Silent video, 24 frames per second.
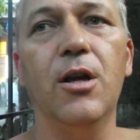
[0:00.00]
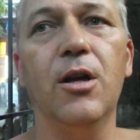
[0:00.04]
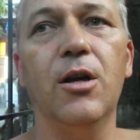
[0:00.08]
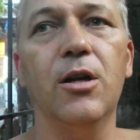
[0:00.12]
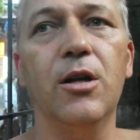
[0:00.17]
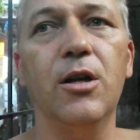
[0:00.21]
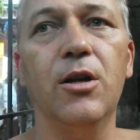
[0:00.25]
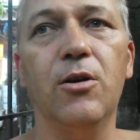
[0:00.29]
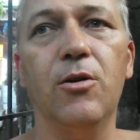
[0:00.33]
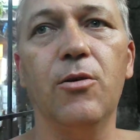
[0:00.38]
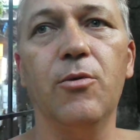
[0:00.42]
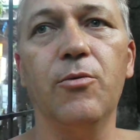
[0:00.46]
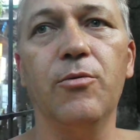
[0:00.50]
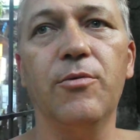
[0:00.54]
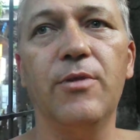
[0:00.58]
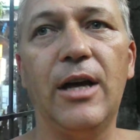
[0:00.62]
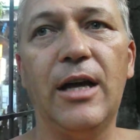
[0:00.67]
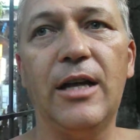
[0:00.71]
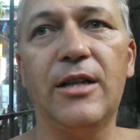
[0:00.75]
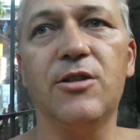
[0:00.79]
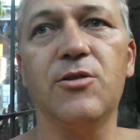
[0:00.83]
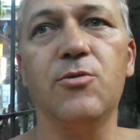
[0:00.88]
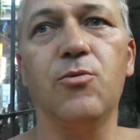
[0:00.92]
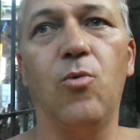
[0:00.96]
you know,
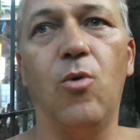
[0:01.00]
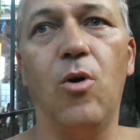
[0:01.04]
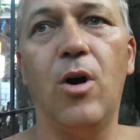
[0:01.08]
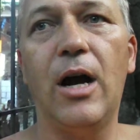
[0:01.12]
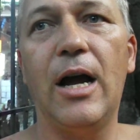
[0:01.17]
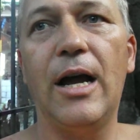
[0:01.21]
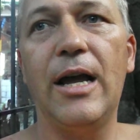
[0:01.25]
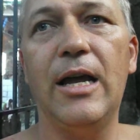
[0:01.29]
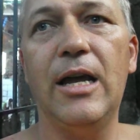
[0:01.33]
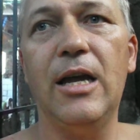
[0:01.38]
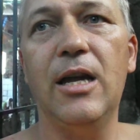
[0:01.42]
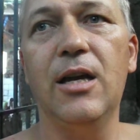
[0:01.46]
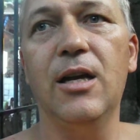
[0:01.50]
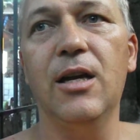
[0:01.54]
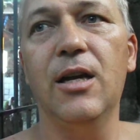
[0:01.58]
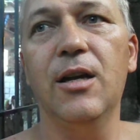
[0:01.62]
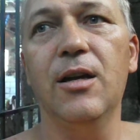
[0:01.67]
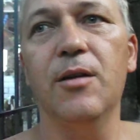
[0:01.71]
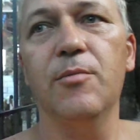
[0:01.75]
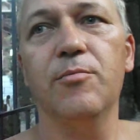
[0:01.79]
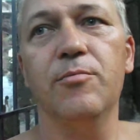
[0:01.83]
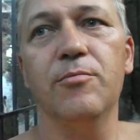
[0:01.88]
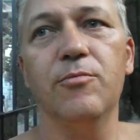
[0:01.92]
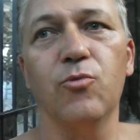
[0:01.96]
that's why
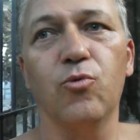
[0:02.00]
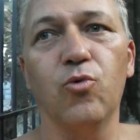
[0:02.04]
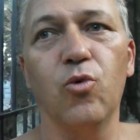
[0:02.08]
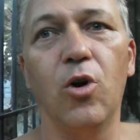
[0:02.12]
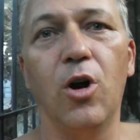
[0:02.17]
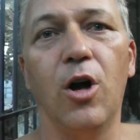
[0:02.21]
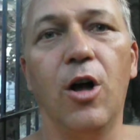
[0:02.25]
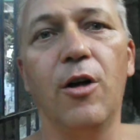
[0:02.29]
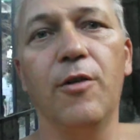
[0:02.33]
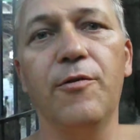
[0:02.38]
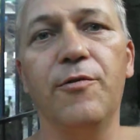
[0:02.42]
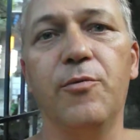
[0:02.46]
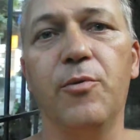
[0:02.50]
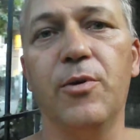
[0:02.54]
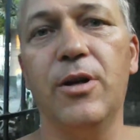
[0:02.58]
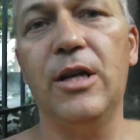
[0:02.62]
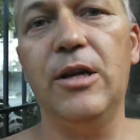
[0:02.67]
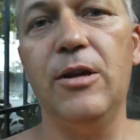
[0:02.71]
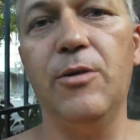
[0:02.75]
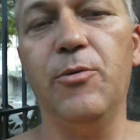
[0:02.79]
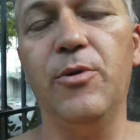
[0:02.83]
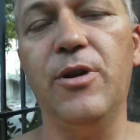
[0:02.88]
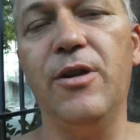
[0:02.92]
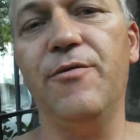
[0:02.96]
Rolf, when
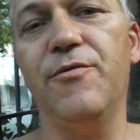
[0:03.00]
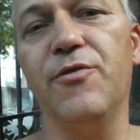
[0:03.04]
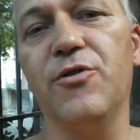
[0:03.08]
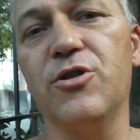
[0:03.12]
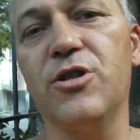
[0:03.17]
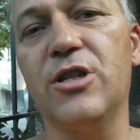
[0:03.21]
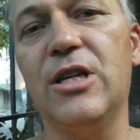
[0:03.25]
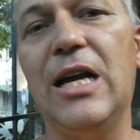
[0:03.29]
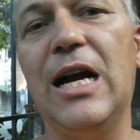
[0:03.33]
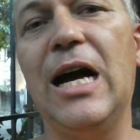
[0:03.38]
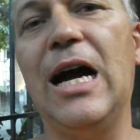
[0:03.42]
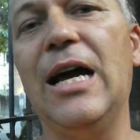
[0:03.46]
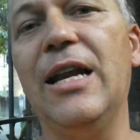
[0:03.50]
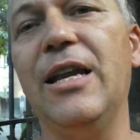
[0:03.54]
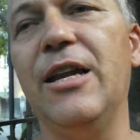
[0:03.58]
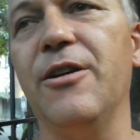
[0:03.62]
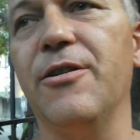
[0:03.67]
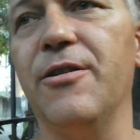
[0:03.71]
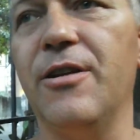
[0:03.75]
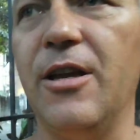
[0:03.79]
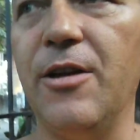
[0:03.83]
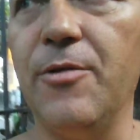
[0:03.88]
he, when he first got here, he